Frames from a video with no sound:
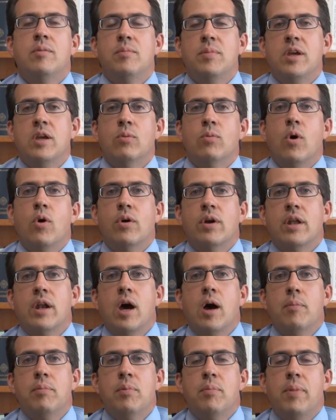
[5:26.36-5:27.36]
being woken
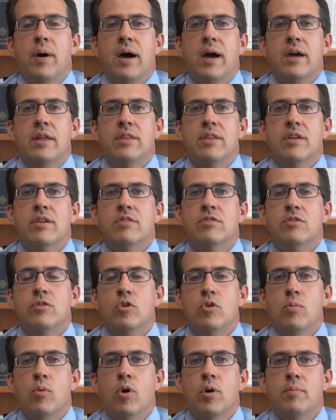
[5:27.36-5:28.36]
up by this
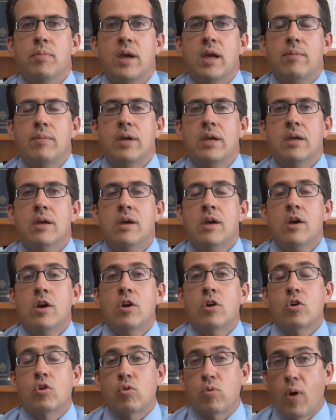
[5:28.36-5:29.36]
newborn baby
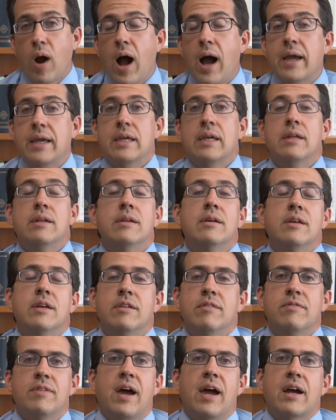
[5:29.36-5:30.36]
crying,
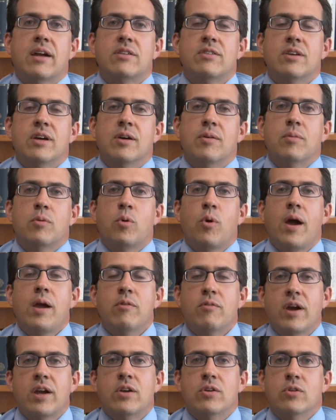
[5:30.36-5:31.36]
in fact, uh,
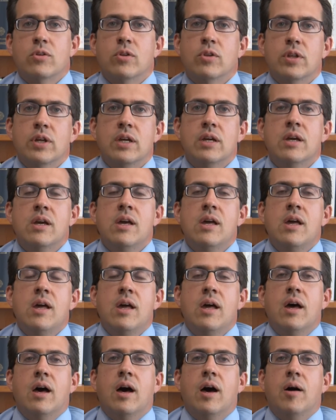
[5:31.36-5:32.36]
quite regularly
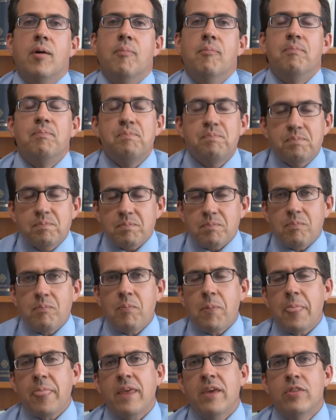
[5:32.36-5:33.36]
um,
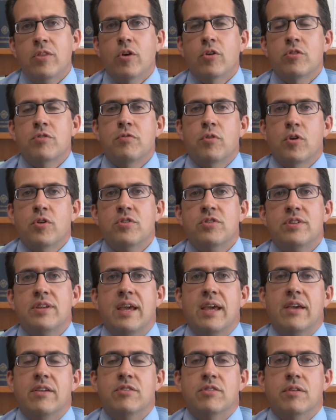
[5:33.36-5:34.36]
in those first
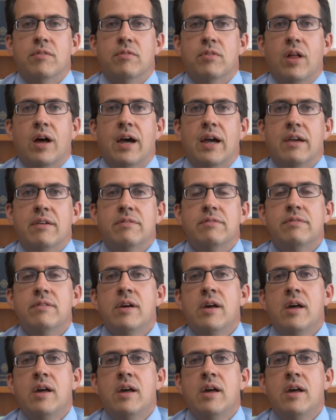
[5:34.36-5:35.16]
days of life.